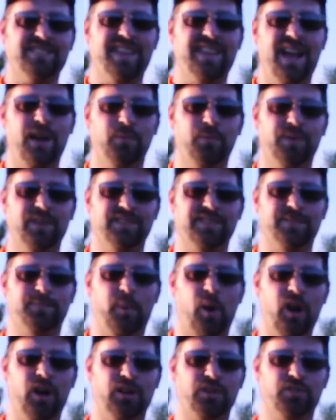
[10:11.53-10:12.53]
that was
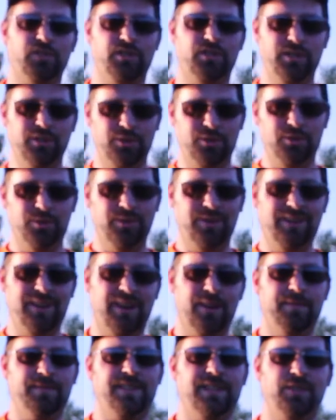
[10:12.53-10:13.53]
part 2
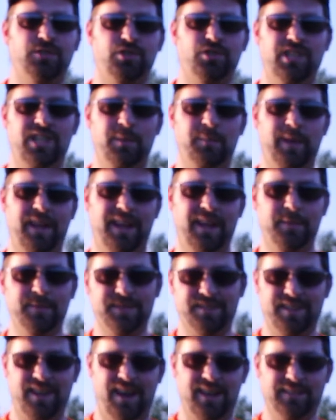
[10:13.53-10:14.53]
of the cheap
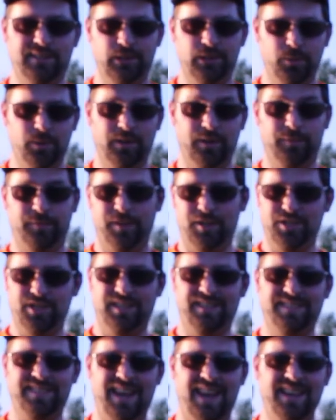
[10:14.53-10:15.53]
Amazon lure
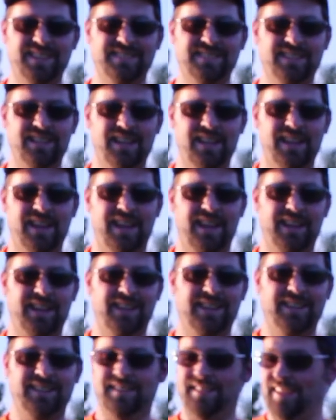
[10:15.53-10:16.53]
fishing test,
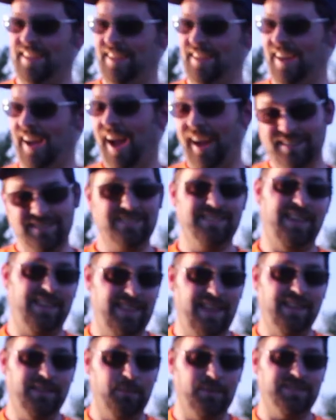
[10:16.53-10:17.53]
and I'd say
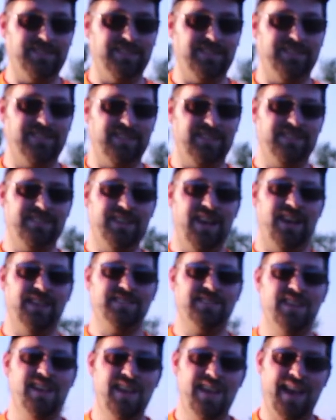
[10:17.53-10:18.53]
that was a
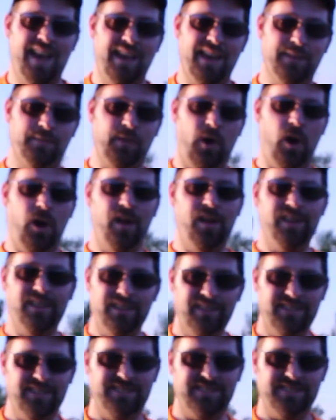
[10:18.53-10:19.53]
success. Out of
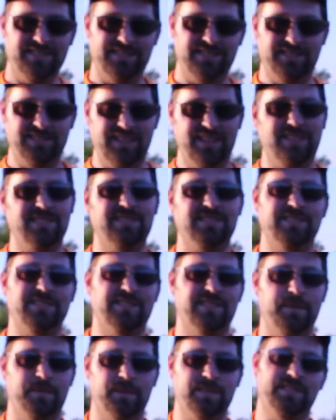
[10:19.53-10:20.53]
all 6
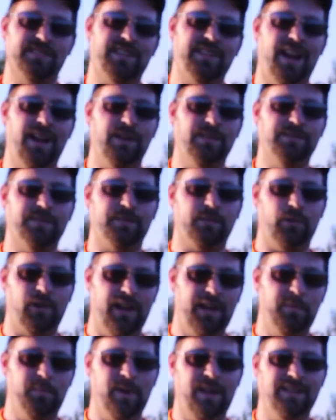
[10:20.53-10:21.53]
different styles of
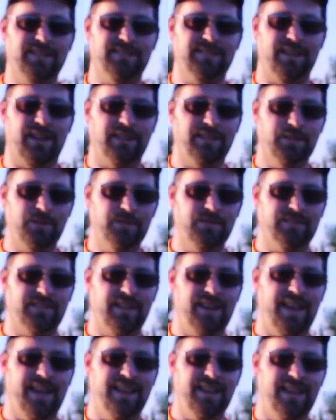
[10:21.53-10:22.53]
crankbaits that I used
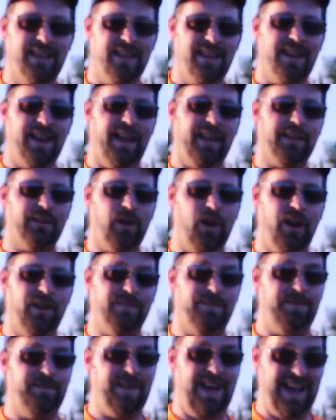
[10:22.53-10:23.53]
today, I caught
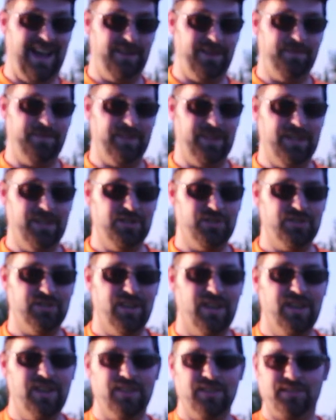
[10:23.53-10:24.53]
5 fish,
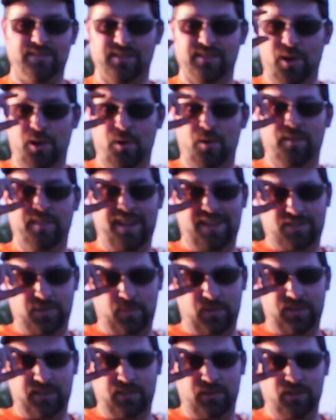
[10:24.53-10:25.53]
so that's
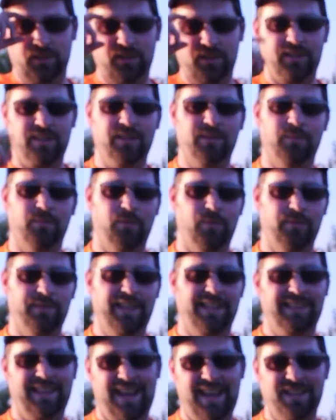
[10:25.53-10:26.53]
pretty good.
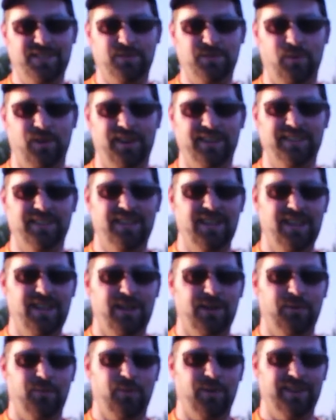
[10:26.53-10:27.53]
That last one
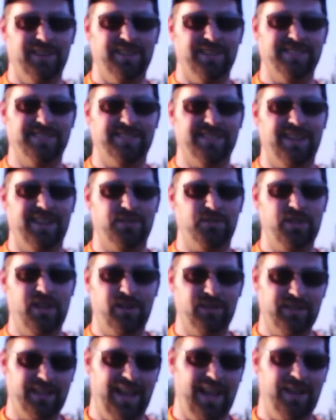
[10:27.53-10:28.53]
was
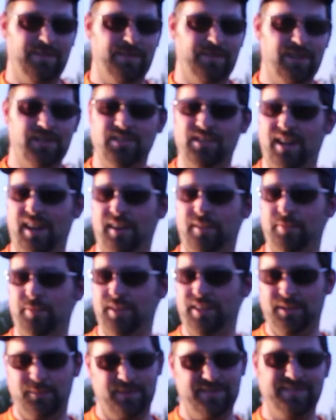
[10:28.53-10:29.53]
channel catfish, and I
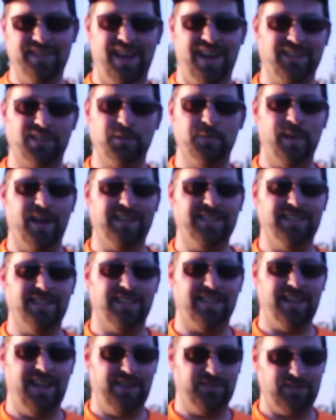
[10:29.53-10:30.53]
really was not
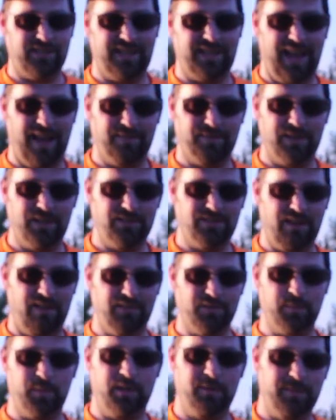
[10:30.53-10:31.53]
expecting to catch a catfish. I
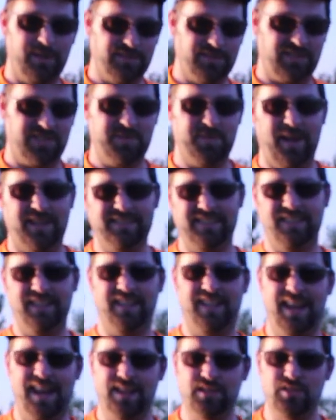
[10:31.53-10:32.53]
was pretty much expecting to
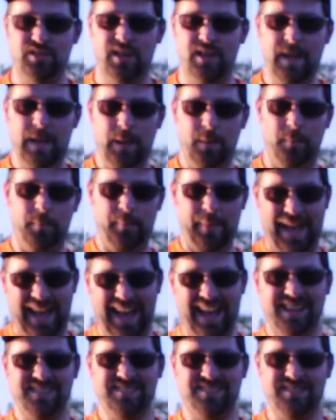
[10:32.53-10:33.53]
catch
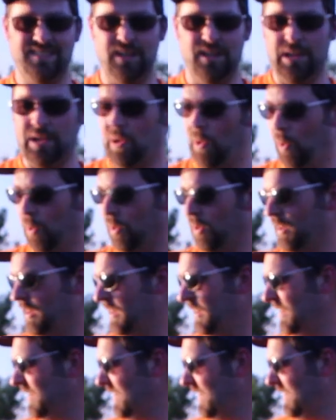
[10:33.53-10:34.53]
bass,
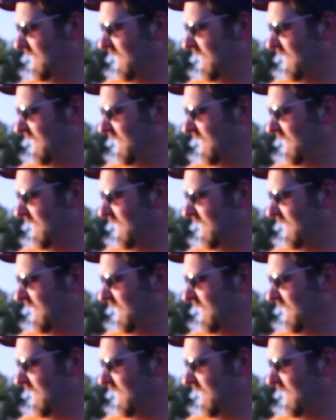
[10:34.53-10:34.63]
or